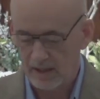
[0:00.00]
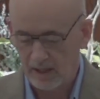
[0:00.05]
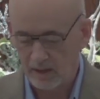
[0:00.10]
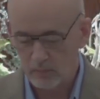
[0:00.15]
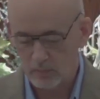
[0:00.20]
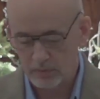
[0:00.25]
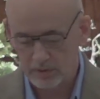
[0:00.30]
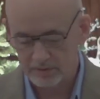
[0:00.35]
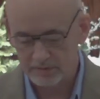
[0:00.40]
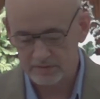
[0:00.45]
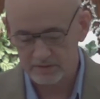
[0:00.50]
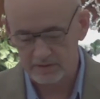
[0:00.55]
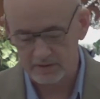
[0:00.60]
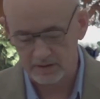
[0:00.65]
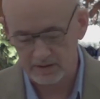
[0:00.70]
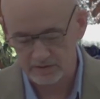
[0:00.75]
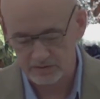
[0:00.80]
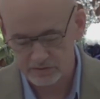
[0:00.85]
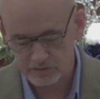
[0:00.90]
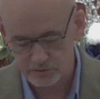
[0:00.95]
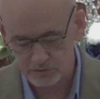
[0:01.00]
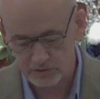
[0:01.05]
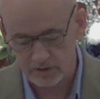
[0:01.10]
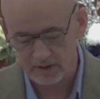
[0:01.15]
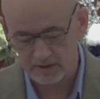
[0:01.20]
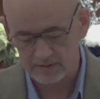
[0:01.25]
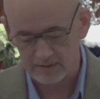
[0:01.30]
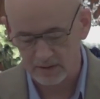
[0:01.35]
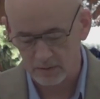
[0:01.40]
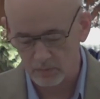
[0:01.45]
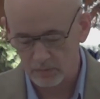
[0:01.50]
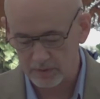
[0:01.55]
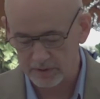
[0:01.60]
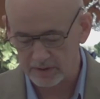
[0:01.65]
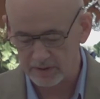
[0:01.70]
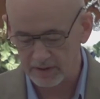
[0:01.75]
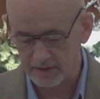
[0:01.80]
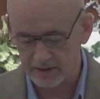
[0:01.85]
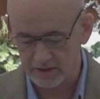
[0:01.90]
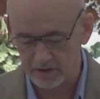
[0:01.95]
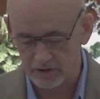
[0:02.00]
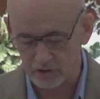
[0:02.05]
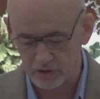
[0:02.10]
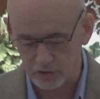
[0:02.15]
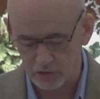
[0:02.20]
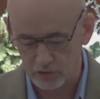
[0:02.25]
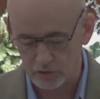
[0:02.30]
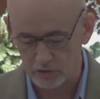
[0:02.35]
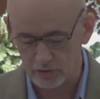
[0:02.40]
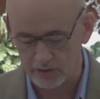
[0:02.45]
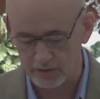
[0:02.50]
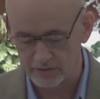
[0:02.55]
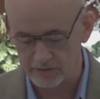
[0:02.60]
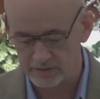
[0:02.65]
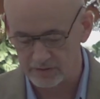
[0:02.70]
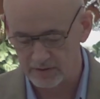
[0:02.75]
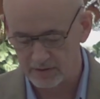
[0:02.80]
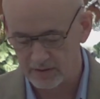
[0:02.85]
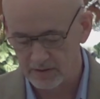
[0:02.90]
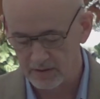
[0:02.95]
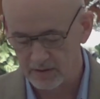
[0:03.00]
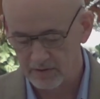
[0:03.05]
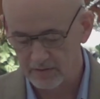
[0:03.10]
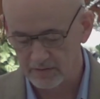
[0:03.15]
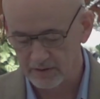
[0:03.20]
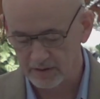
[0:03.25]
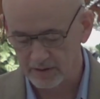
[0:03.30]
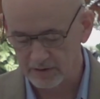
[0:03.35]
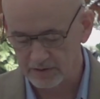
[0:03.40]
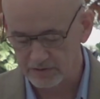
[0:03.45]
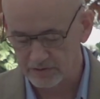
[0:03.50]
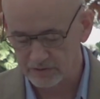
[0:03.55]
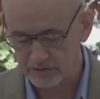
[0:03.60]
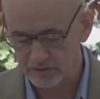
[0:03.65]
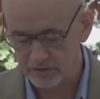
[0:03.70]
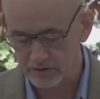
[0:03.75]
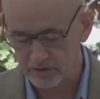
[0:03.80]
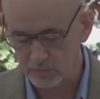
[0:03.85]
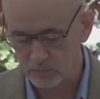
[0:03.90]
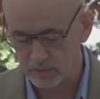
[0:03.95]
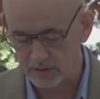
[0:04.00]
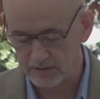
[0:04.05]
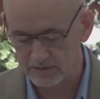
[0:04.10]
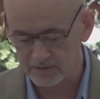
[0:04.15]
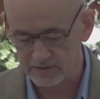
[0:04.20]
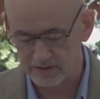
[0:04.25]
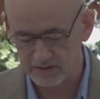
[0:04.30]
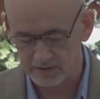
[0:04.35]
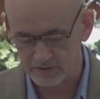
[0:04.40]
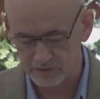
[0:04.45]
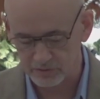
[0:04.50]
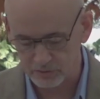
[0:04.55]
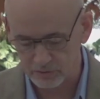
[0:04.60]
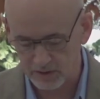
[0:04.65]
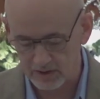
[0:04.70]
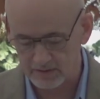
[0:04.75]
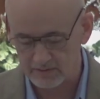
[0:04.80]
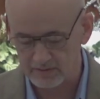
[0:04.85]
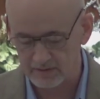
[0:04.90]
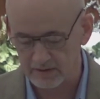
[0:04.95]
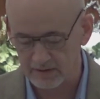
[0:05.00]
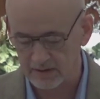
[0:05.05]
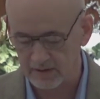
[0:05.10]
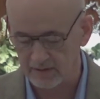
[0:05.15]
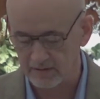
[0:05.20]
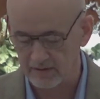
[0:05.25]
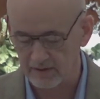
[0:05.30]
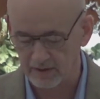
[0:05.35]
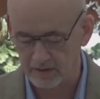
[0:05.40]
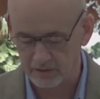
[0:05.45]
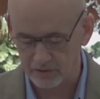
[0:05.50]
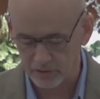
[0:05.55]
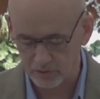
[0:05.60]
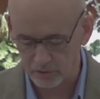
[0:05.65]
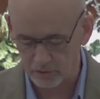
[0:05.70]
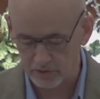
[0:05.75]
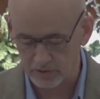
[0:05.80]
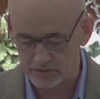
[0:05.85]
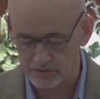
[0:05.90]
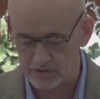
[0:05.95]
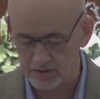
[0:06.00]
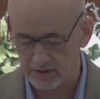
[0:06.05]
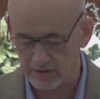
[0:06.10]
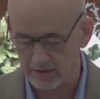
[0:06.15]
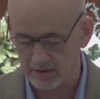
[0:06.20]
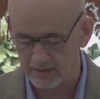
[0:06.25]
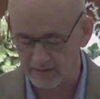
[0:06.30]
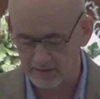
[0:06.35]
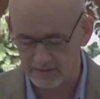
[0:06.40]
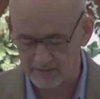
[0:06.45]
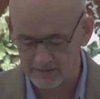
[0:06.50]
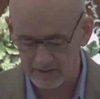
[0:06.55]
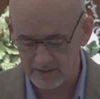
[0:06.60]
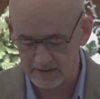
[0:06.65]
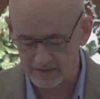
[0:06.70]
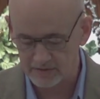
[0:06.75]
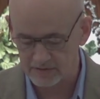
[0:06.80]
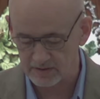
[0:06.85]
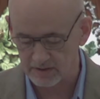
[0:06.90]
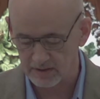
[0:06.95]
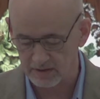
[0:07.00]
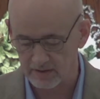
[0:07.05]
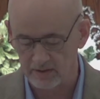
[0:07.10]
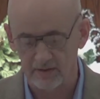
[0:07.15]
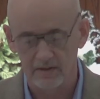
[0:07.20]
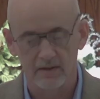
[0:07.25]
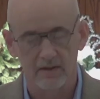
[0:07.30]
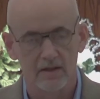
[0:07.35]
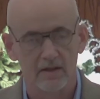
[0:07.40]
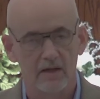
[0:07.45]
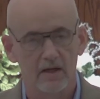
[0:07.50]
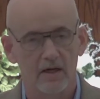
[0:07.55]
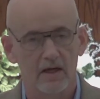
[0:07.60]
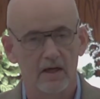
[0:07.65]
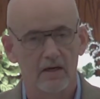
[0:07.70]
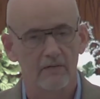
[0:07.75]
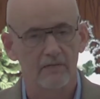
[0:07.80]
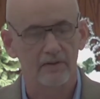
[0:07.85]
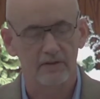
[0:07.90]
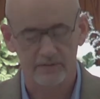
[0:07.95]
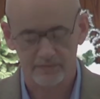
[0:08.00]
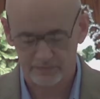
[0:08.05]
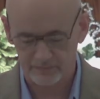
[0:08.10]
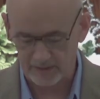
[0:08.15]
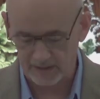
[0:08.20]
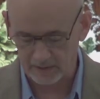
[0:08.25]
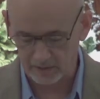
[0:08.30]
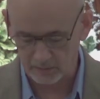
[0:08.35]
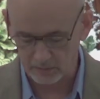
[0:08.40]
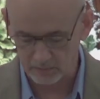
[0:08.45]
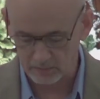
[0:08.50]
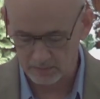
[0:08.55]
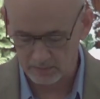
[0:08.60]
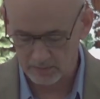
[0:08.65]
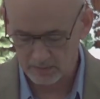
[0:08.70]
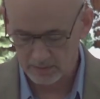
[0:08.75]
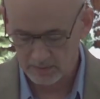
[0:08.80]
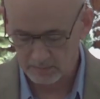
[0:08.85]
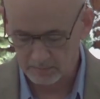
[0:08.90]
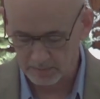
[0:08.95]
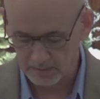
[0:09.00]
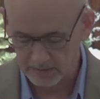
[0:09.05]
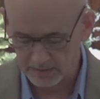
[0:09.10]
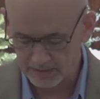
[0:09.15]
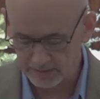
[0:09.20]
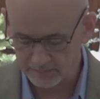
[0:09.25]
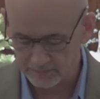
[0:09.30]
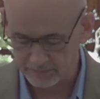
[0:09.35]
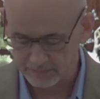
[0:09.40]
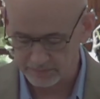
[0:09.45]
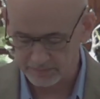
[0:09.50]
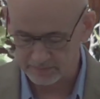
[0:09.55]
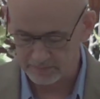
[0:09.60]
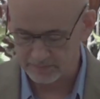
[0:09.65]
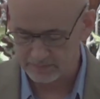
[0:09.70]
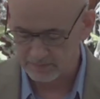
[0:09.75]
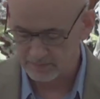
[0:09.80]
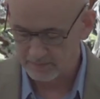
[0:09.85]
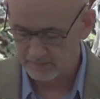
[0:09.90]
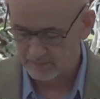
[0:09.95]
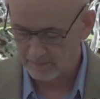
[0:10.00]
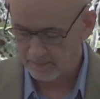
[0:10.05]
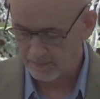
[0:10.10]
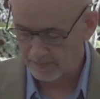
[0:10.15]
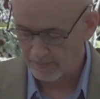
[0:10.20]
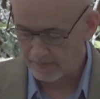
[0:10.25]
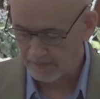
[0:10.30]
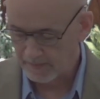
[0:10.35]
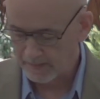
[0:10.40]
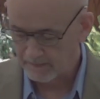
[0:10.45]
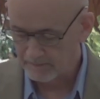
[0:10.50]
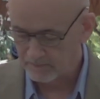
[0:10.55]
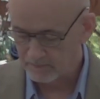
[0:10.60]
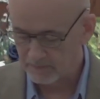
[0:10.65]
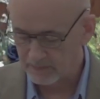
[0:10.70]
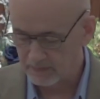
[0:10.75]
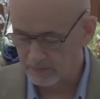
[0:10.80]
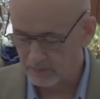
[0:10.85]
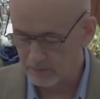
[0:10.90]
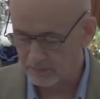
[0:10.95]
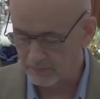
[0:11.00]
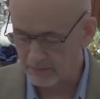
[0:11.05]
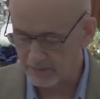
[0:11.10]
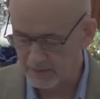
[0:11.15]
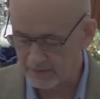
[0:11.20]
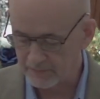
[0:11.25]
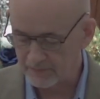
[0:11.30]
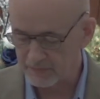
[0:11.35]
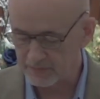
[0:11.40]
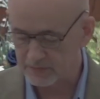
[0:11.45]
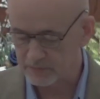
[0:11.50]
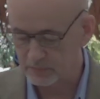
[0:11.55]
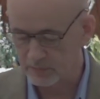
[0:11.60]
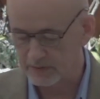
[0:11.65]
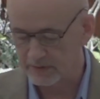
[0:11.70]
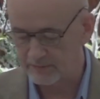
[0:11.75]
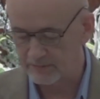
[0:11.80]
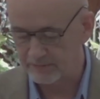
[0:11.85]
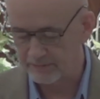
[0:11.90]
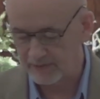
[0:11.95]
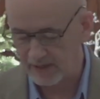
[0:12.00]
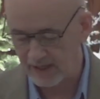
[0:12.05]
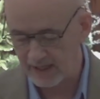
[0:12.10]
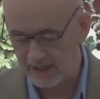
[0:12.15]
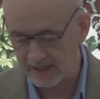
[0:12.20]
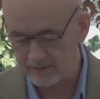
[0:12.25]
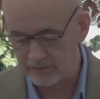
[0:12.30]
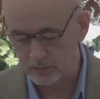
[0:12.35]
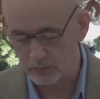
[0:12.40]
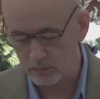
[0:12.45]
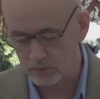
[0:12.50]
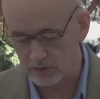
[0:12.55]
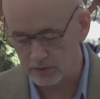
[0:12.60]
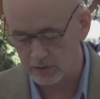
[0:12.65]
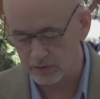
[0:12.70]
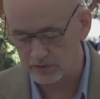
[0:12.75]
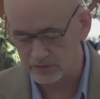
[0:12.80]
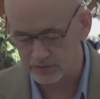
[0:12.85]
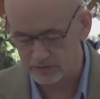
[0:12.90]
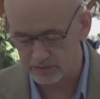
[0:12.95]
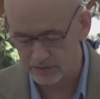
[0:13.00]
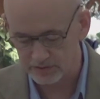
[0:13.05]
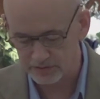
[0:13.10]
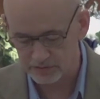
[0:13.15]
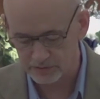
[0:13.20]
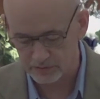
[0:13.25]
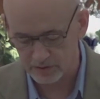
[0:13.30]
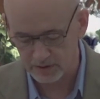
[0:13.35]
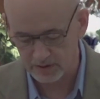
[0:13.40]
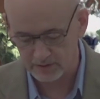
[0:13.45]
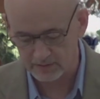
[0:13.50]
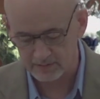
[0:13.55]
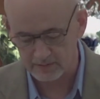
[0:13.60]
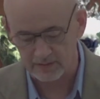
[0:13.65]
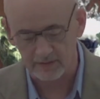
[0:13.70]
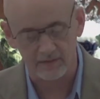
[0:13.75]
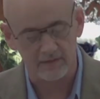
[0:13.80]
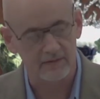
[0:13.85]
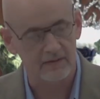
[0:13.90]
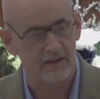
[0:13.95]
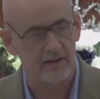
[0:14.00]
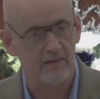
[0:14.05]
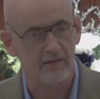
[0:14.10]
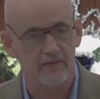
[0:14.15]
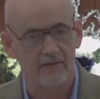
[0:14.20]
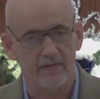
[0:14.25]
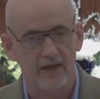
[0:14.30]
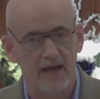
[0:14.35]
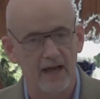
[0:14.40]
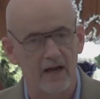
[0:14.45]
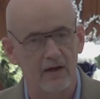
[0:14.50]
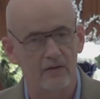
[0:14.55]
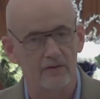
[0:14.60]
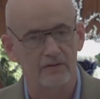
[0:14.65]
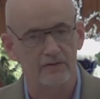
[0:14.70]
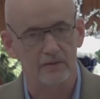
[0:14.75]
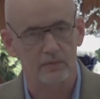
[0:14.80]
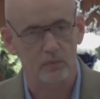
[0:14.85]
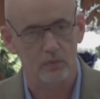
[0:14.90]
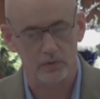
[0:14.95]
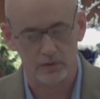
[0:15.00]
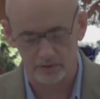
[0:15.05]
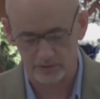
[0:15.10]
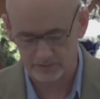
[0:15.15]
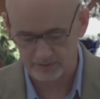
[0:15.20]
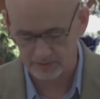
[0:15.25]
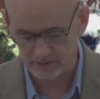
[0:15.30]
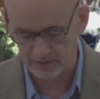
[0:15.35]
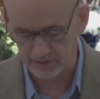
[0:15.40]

I want to instruct. I want to encourage. The concern was the instructing and the encouraging and the teaching of his fellow believers. You know, the difference between 5 words to instruct and 10,000 words